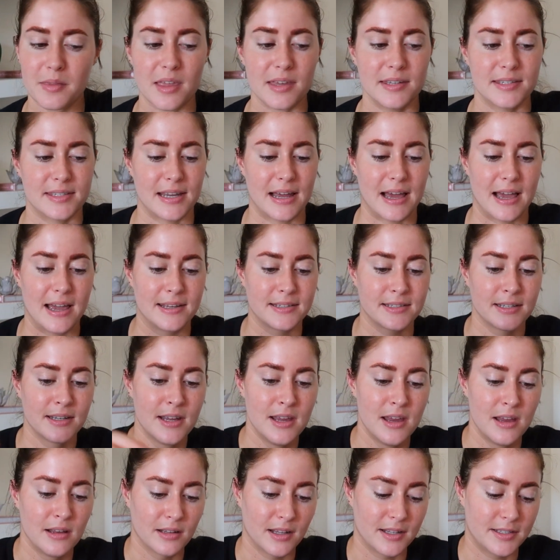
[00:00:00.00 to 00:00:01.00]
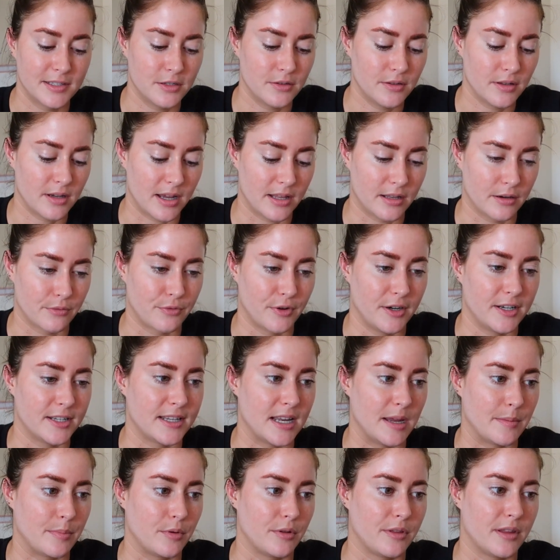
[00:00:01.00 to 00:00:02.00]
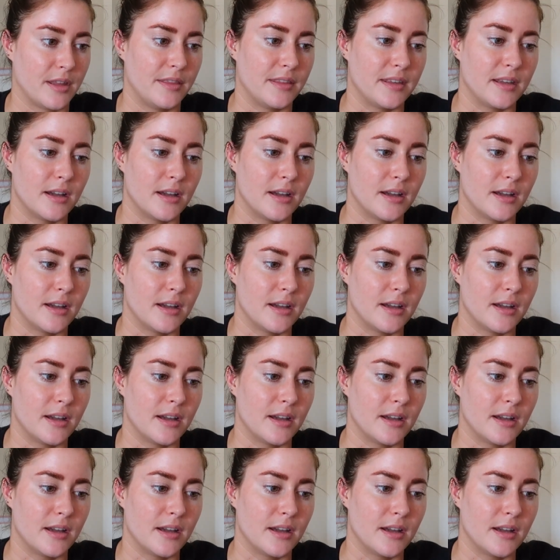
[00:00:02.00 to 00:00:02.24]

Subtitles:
size. Let's do the other free sample then.